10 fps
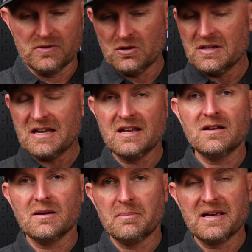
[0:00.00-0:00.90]
You
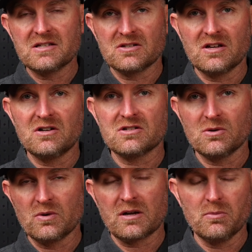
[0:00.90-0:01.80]
need base layers
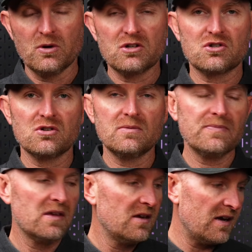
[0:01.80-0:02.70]
that wick moisture
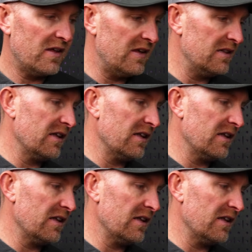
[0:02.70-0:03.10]
and then